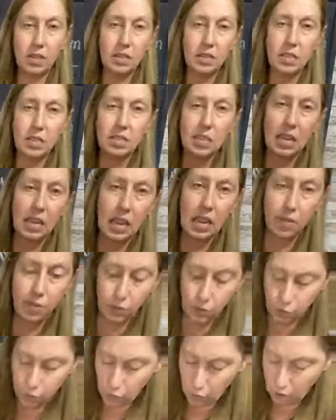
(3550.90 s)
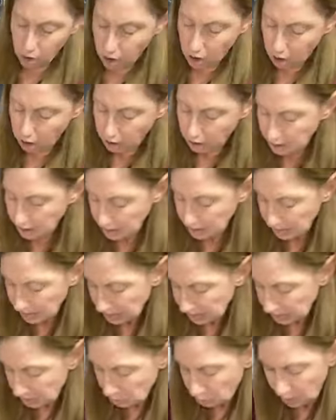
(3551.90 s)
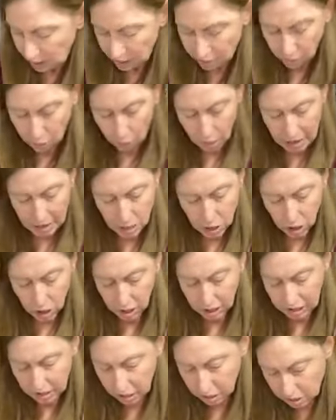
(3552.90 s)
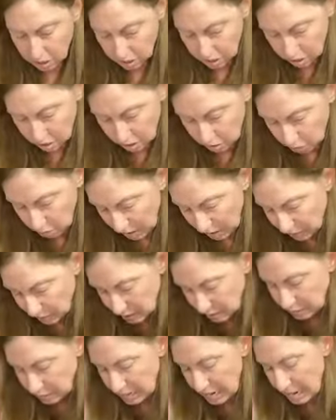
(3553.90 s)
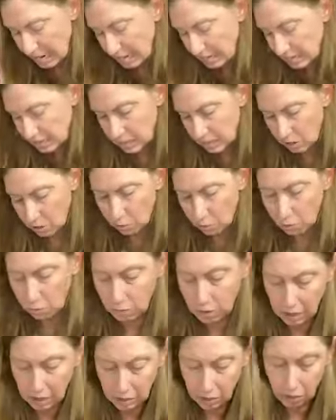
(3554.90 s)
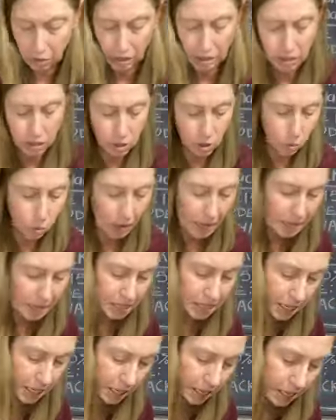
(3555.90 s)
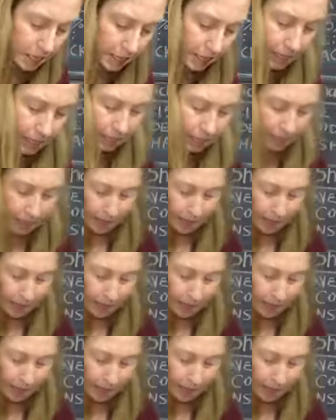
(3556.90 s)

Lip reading: with it. This is a gift for we have a rental, and we have some tenants that are really, really sweet,